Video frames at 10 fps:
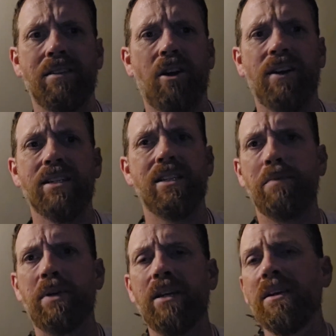
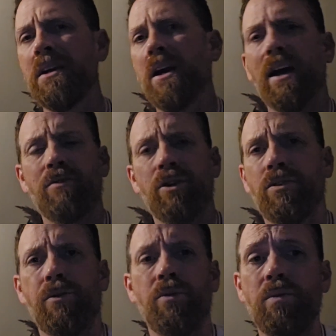RSTP. I've looked
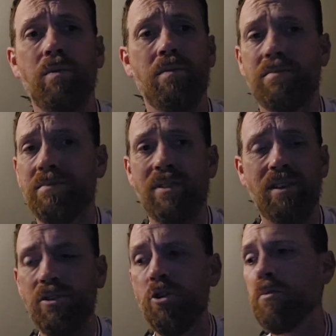through
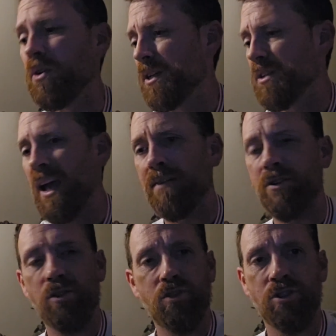numerous
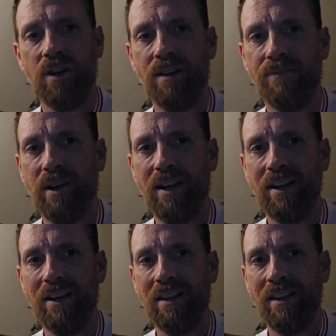avenues to try to
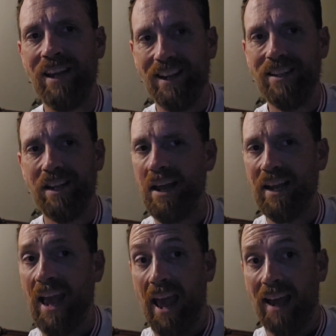find it, and I
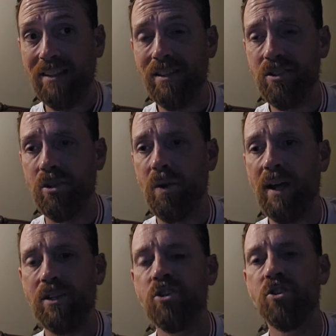can't. So I
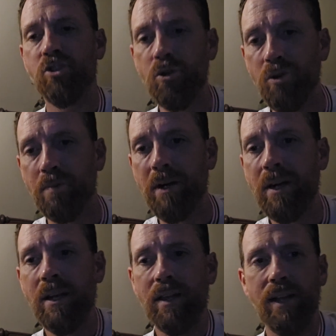assume
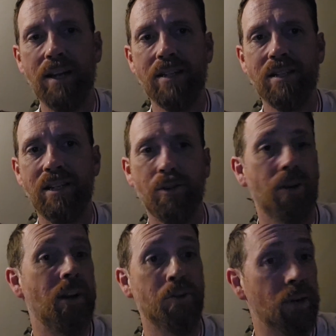that it's either
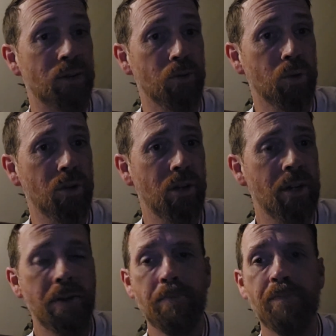an unwritten rule,
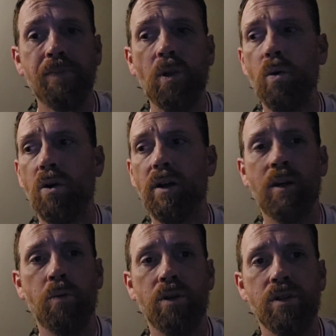or
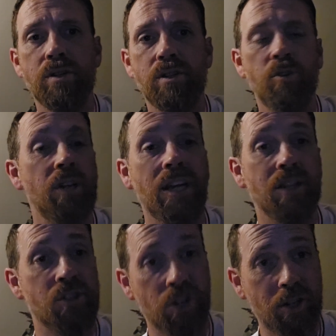it was unique in
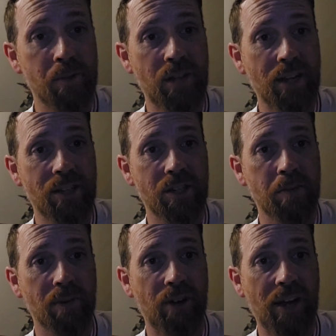the circumstances
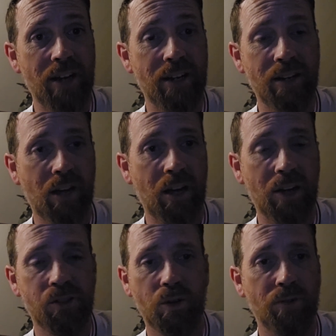and provided
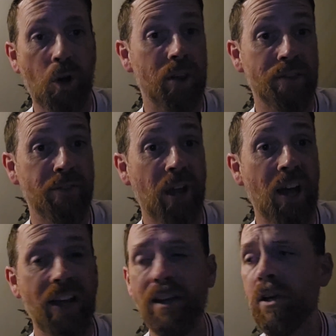sort of on the
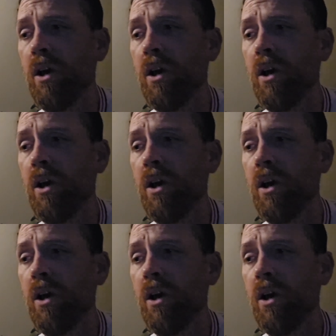fly,